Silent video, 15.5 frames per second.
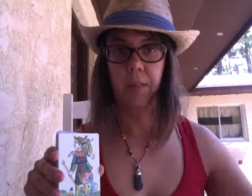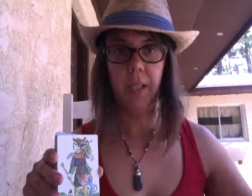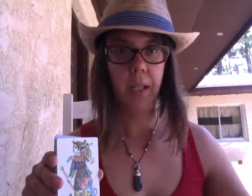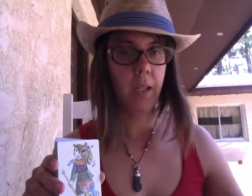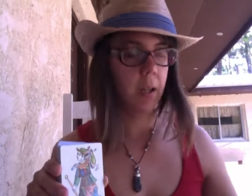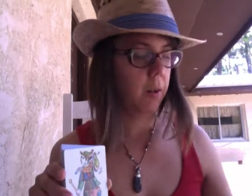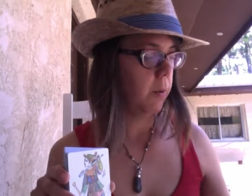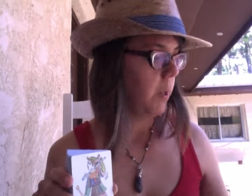
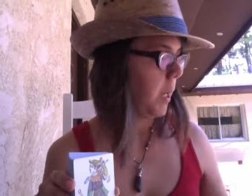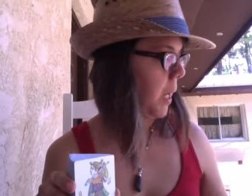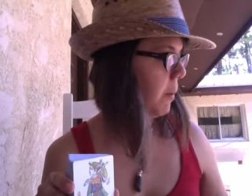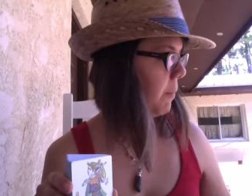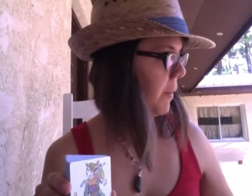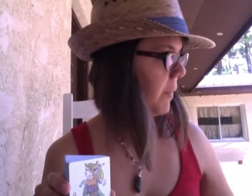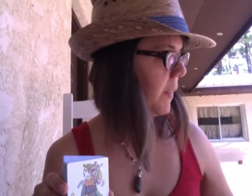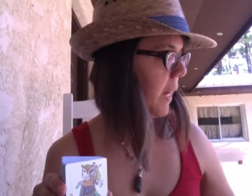video.
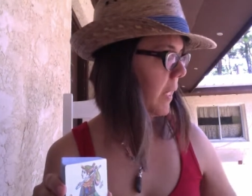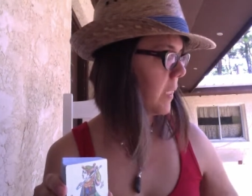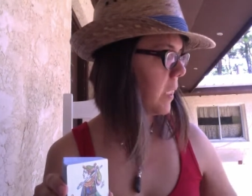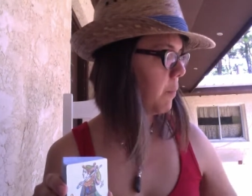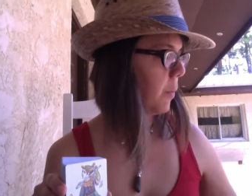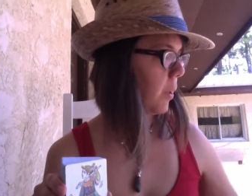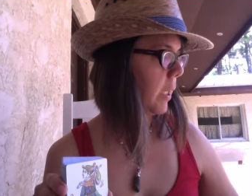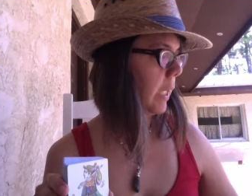But that's
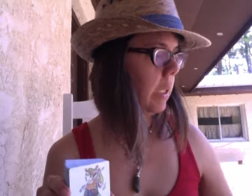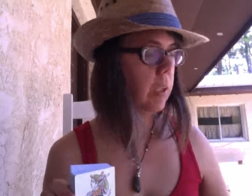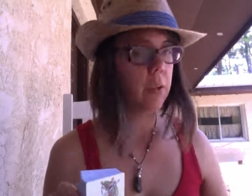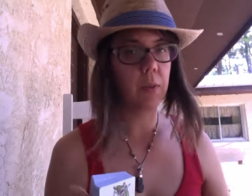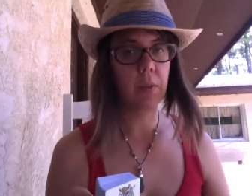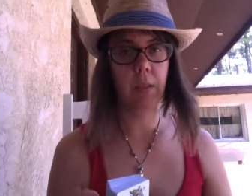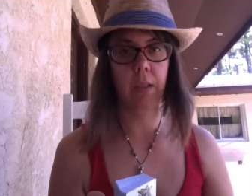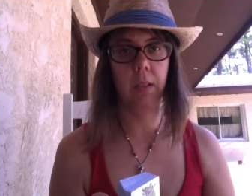the book he
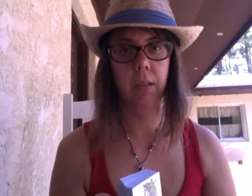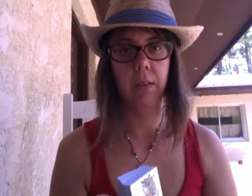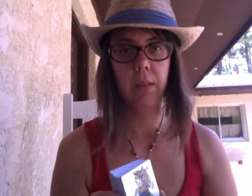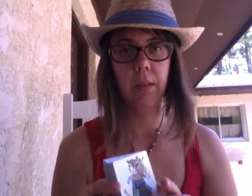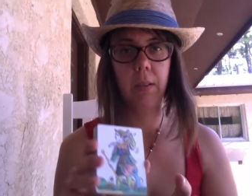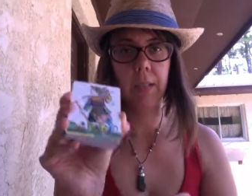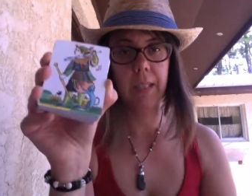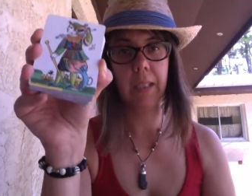
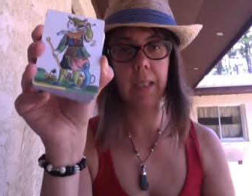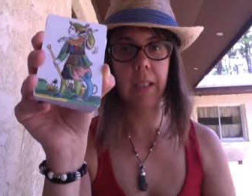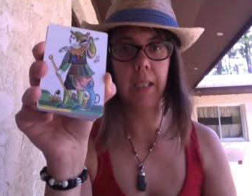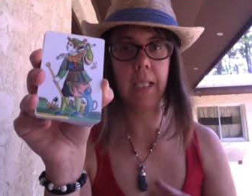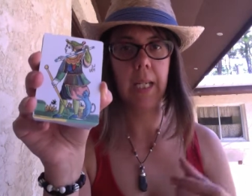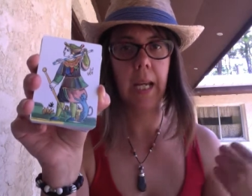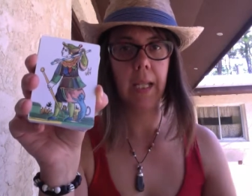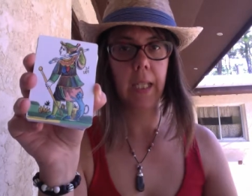uses. This is
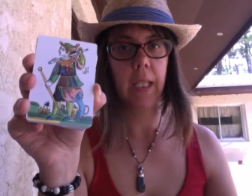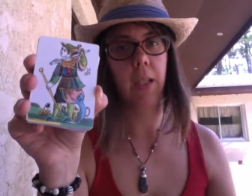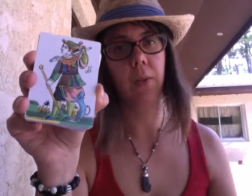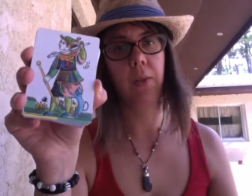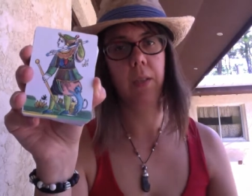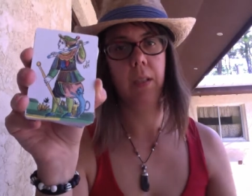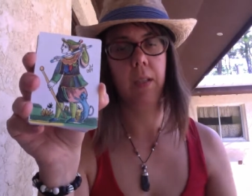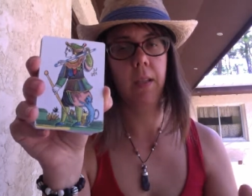the deck he
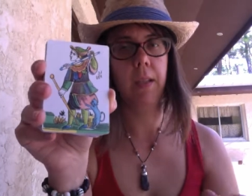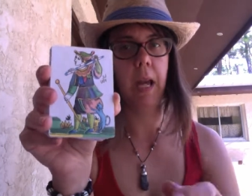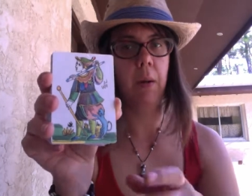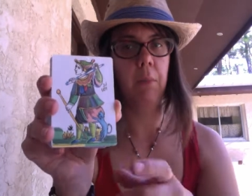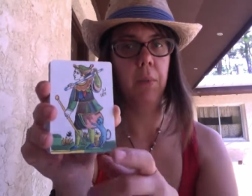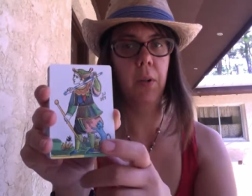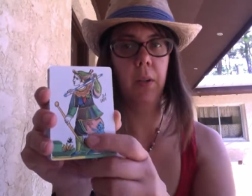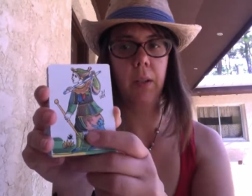uses in
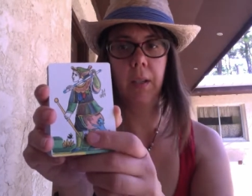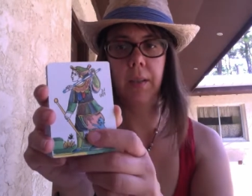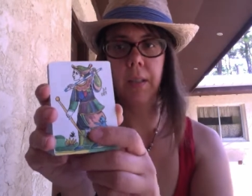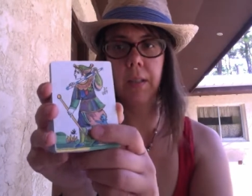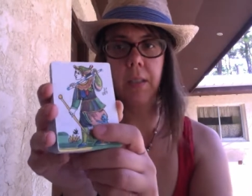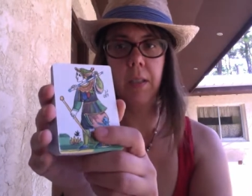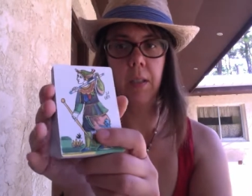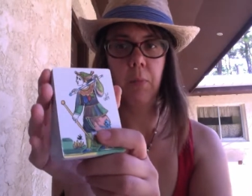that book, and
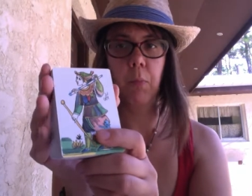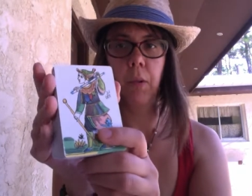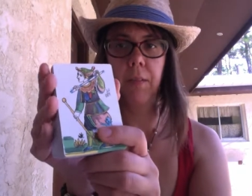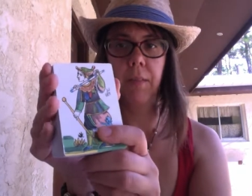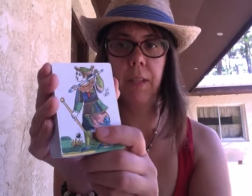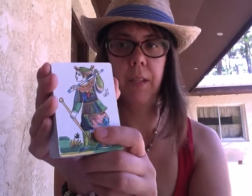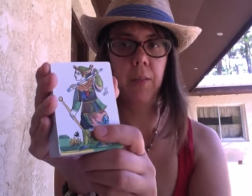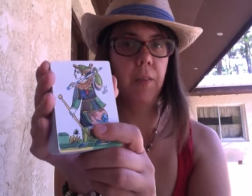this is one
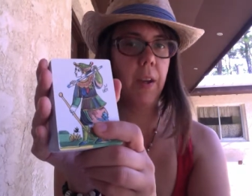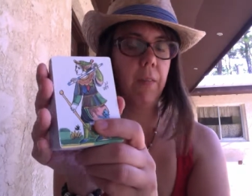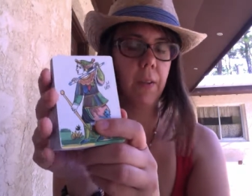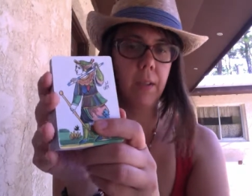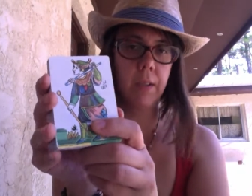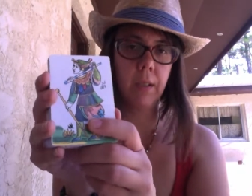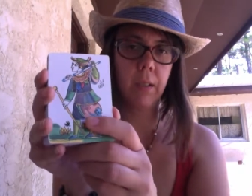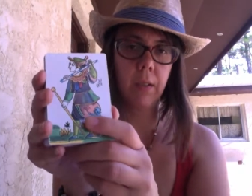of his
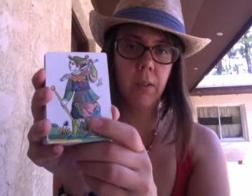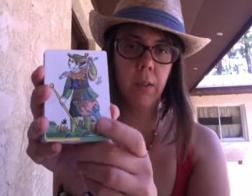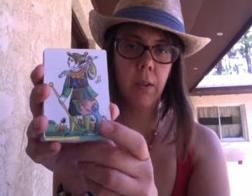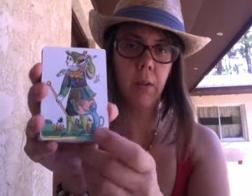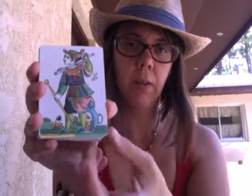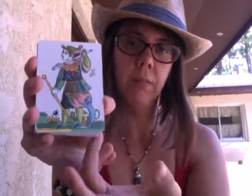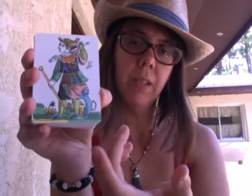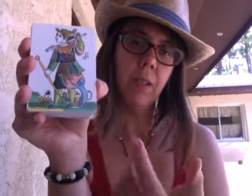favorites. And so
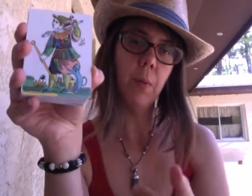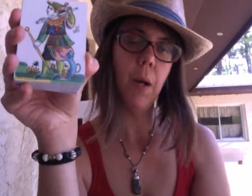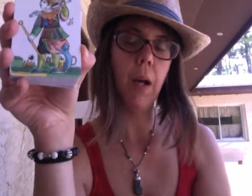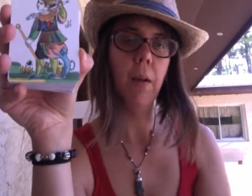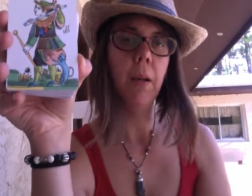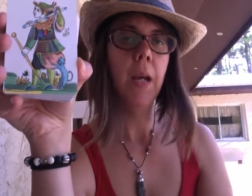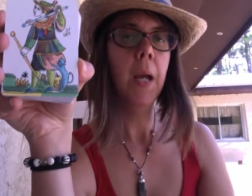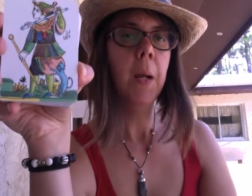I was like,
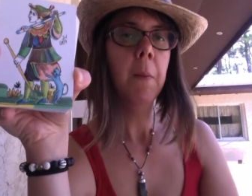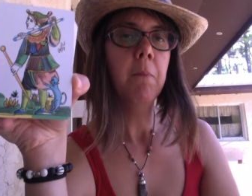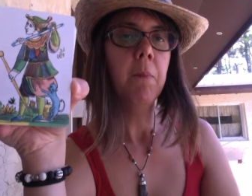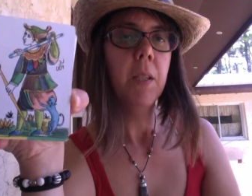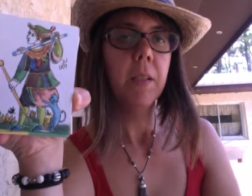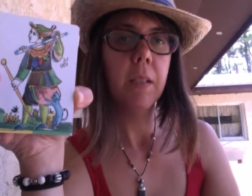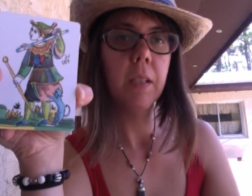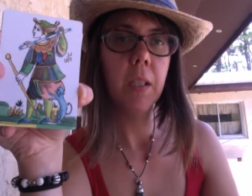well,
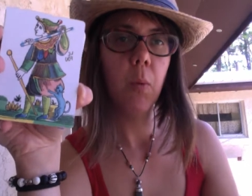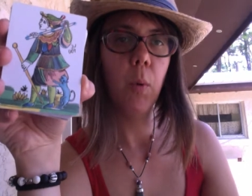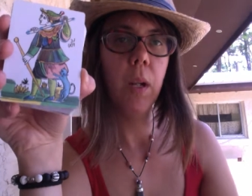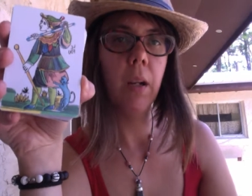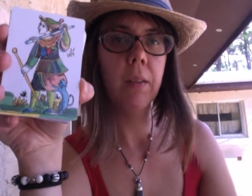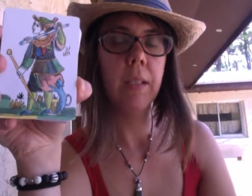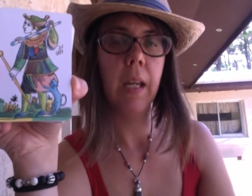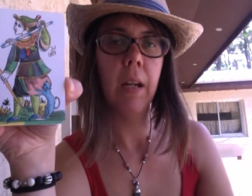since it went
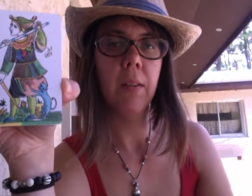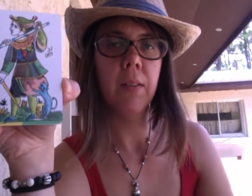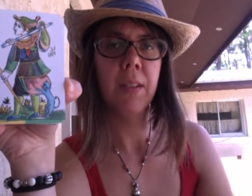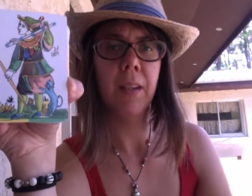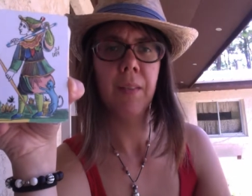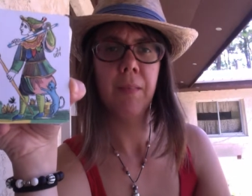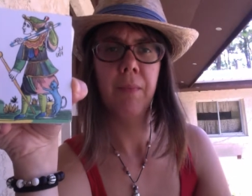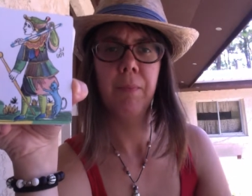on sale, it's
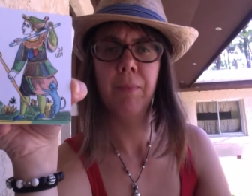like